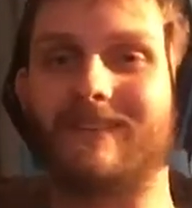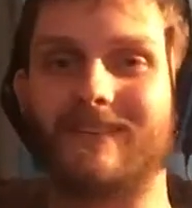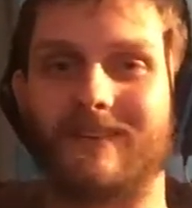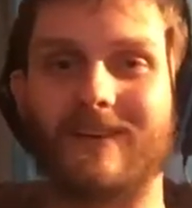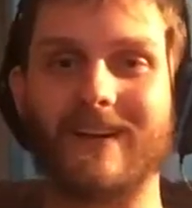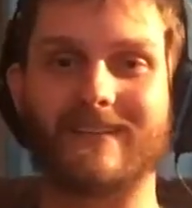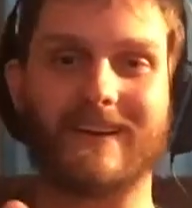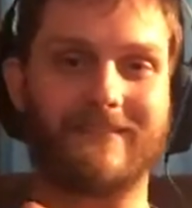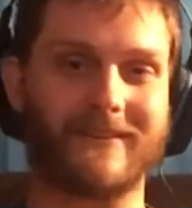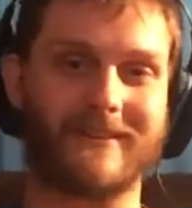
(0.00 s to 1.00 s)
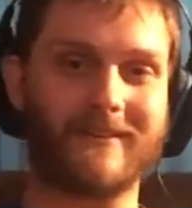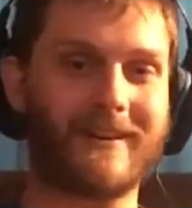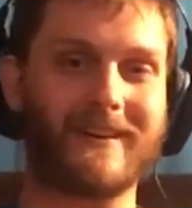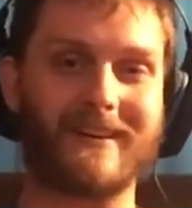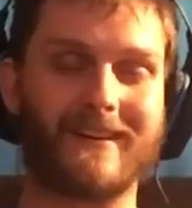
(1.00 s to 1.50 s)
You guys have a great
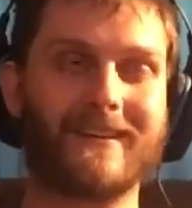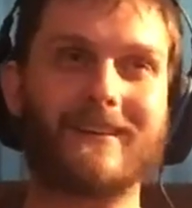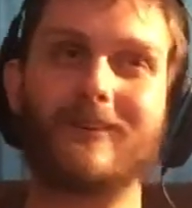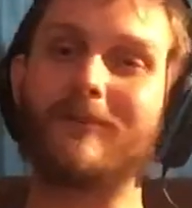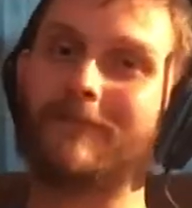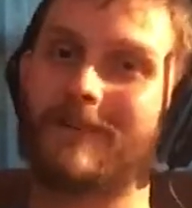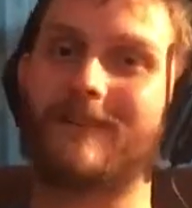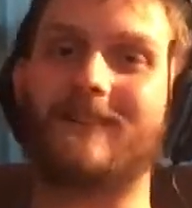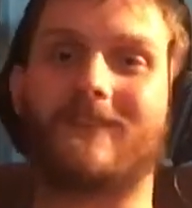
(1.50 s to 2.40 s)
day. Don't forget to